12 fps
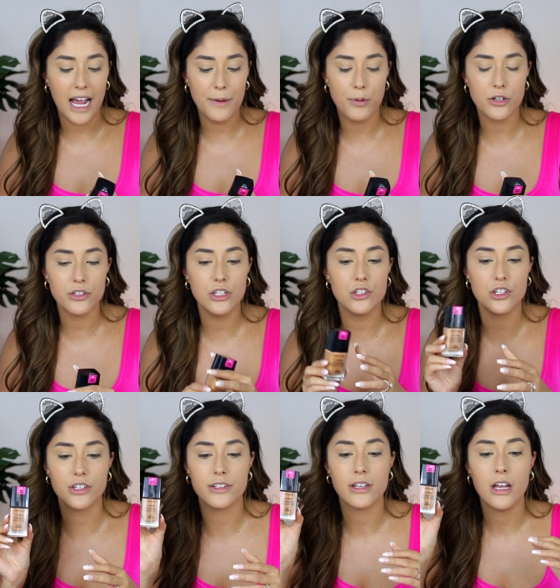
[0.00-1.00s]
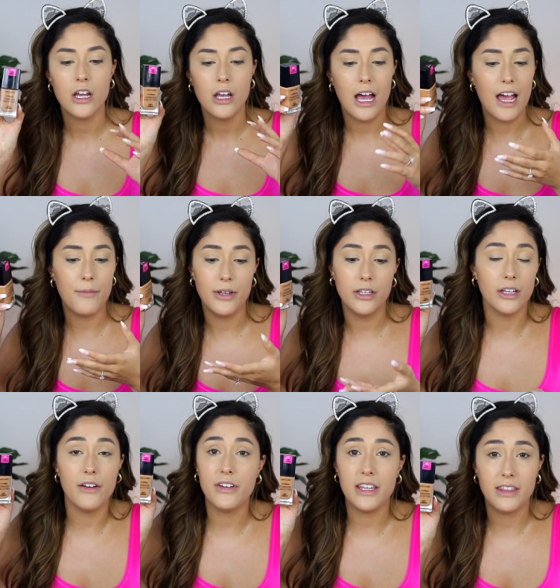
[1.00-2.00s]
I personally just have been
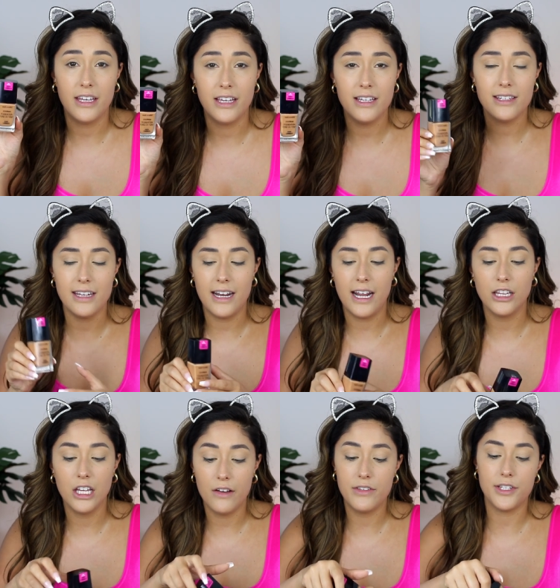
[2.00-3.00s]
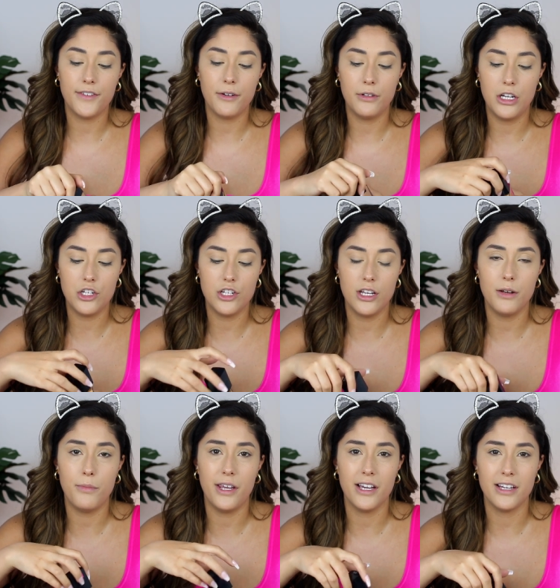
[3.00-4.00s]
loving this, and I love this foundation
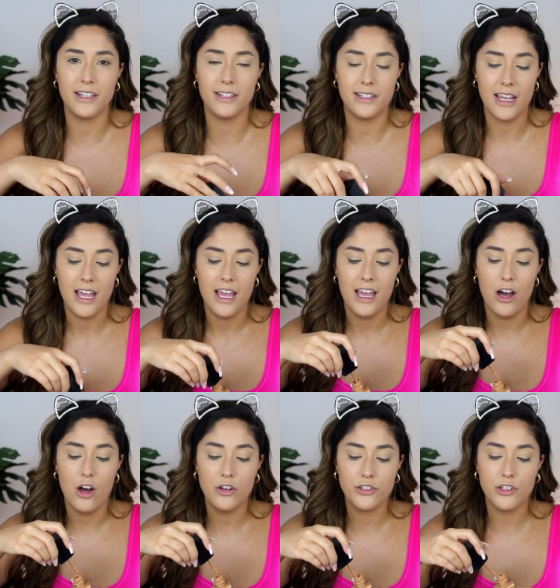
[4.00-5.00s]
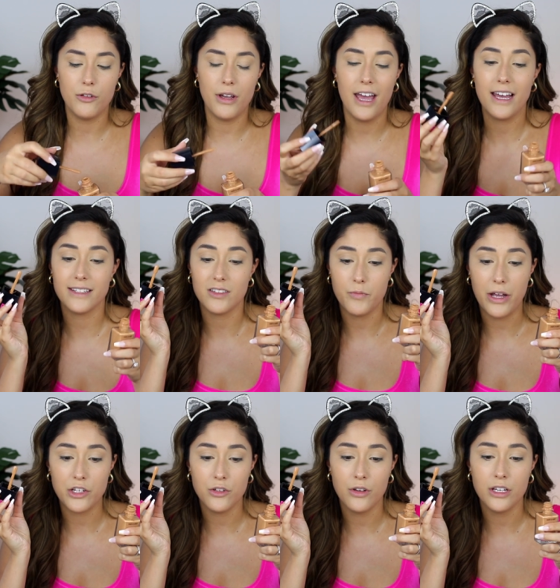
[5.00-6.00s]
because also, it has a
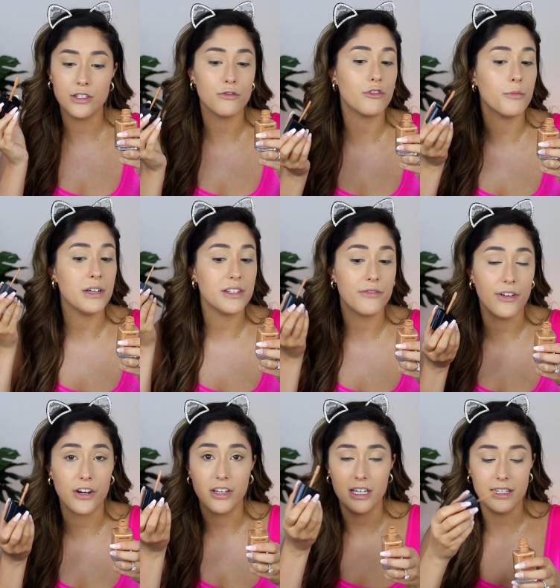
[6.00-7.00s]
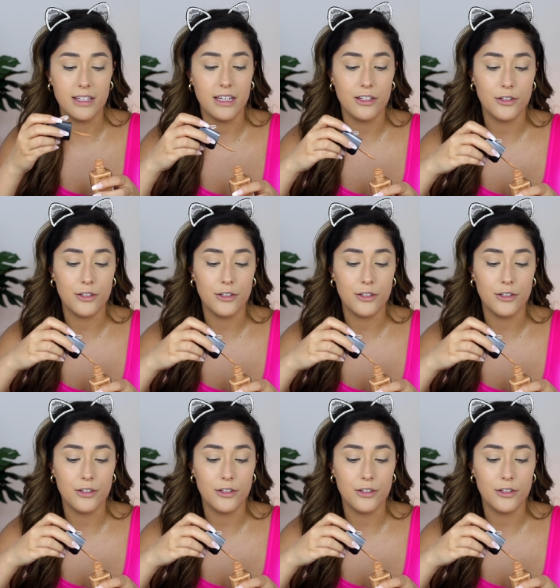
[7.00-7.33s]
spatula, so for me it's very easy